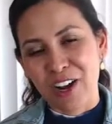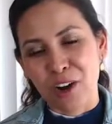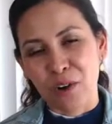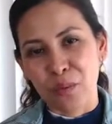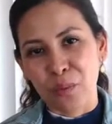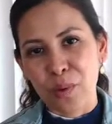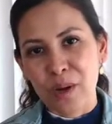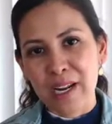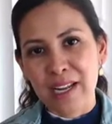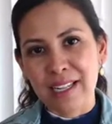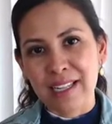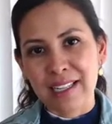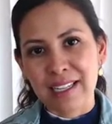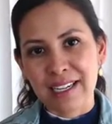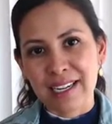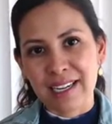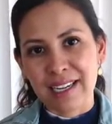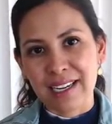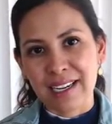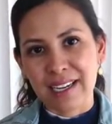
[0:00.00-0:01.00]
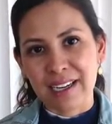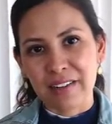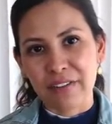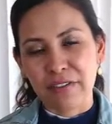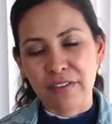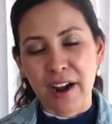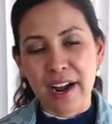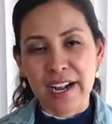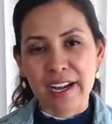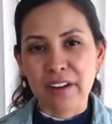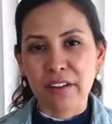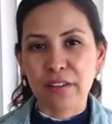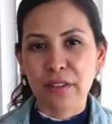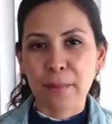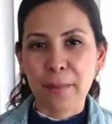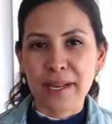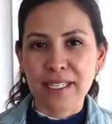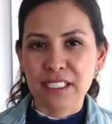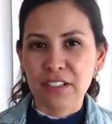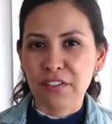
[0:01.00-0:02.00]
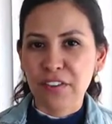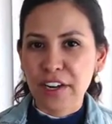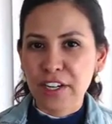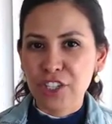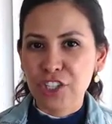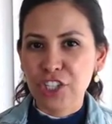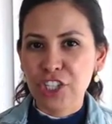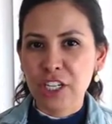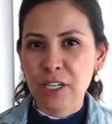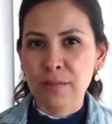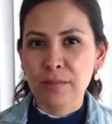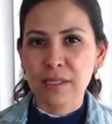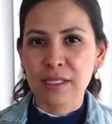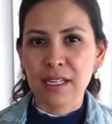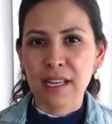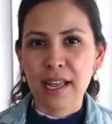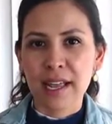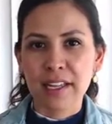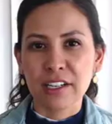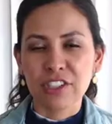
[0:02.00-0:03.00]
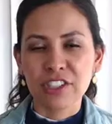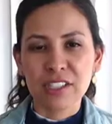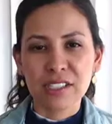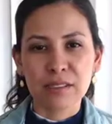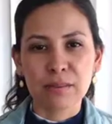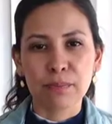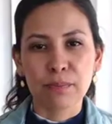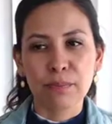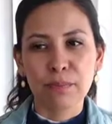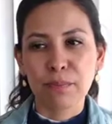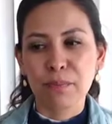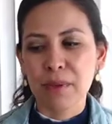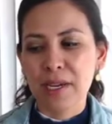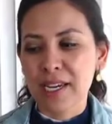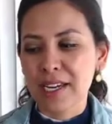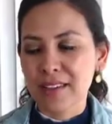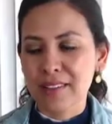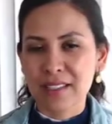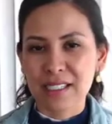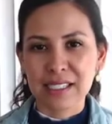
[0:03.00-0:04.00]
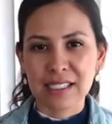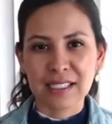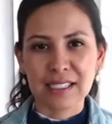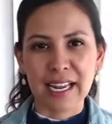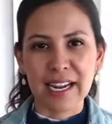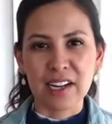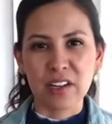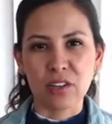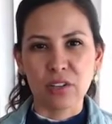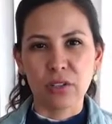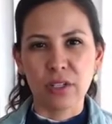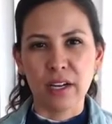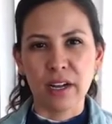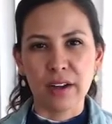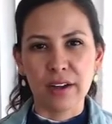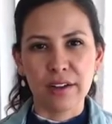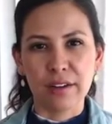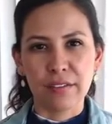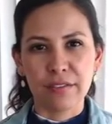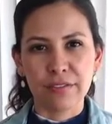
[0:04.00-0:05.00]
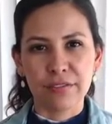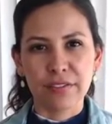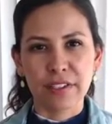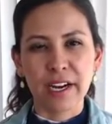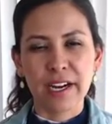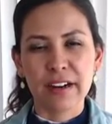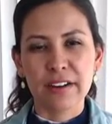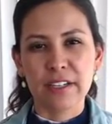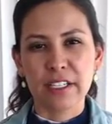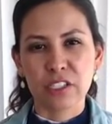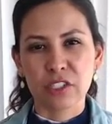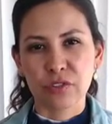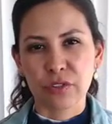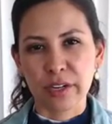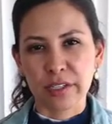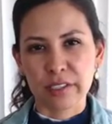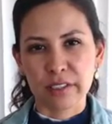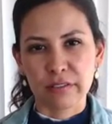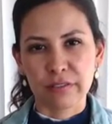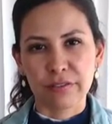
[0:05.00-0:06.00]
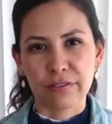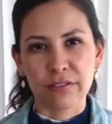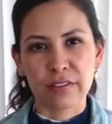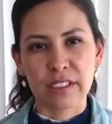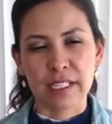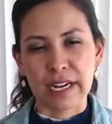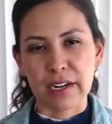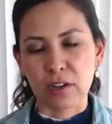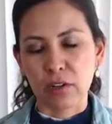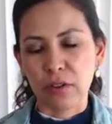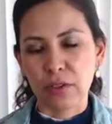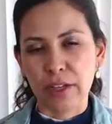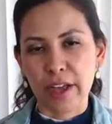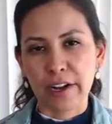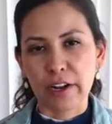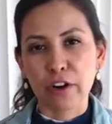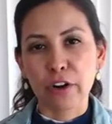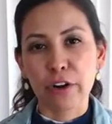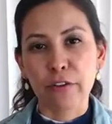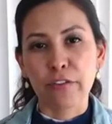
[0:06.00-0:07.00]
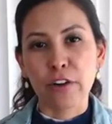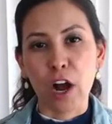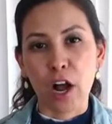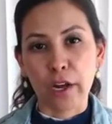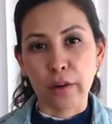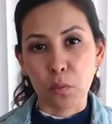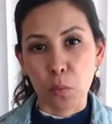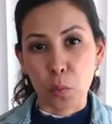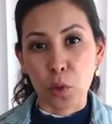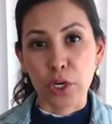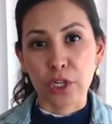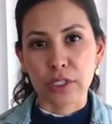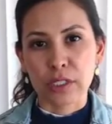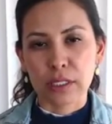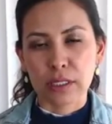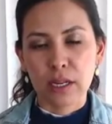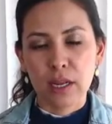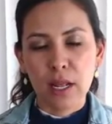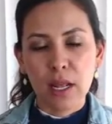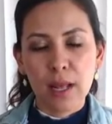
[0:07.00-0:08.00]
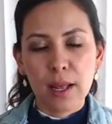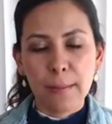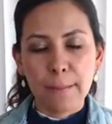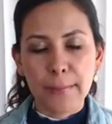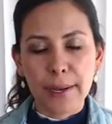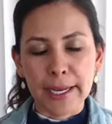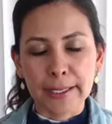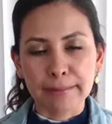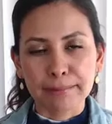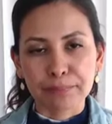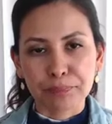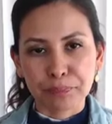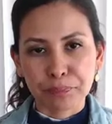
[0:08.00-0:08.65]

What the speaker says: really finding the best friendships, and just being in this cycle of kind of destructive cycle that could have gotten worse. But